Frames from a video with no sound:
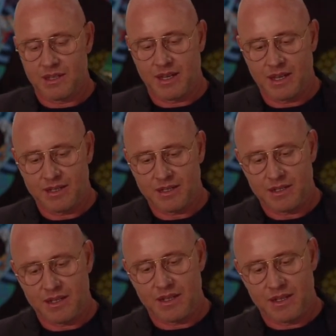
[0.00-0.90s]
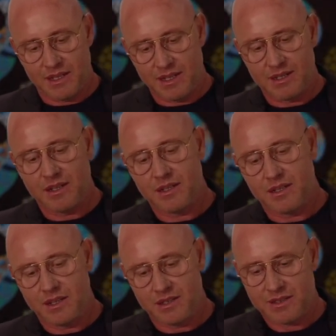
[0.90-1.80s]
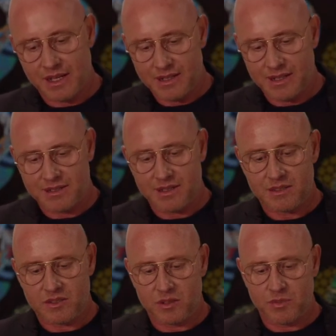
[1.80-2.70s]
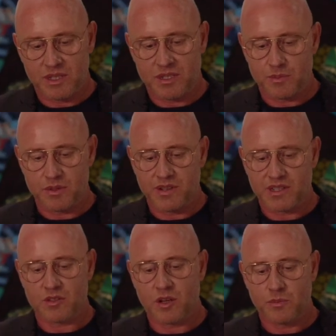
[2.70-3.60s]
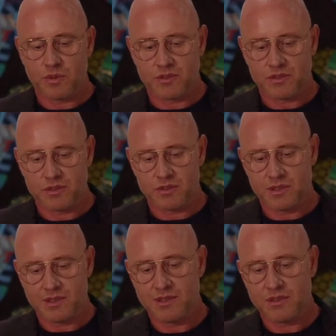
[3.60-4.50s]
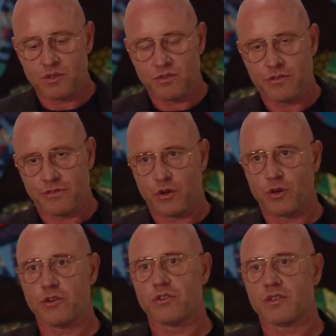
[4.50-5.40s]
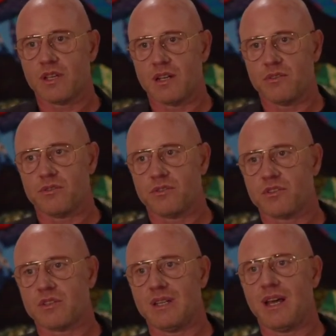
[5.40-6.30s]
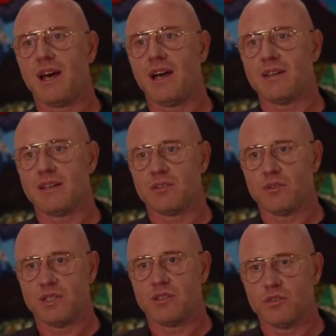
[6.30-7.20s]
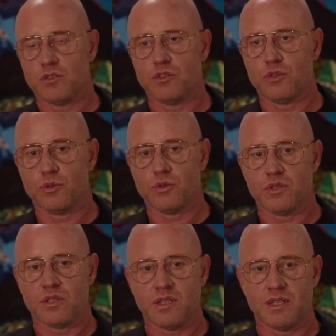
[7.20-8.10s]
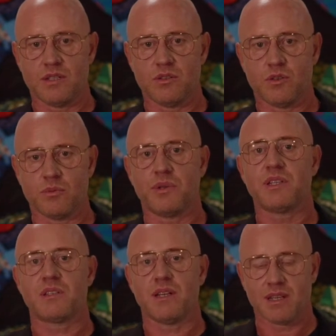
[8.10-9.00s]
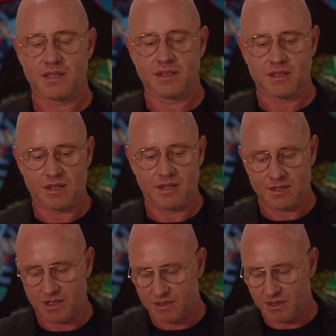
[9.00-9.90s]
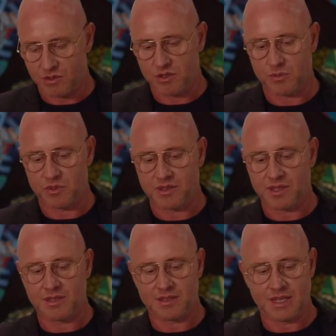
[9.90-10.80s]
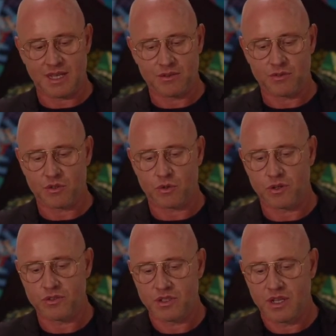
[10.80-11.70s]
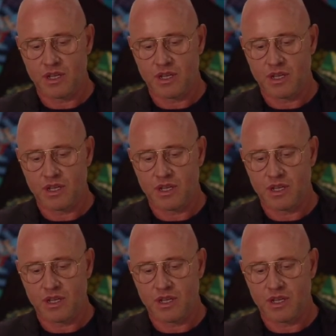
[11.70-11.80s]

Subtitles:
And in the slide decks, there's going to be a couple of examples. So this is your first kind of slide that you need to do in your pitch deck that you're going to present at the end of the course.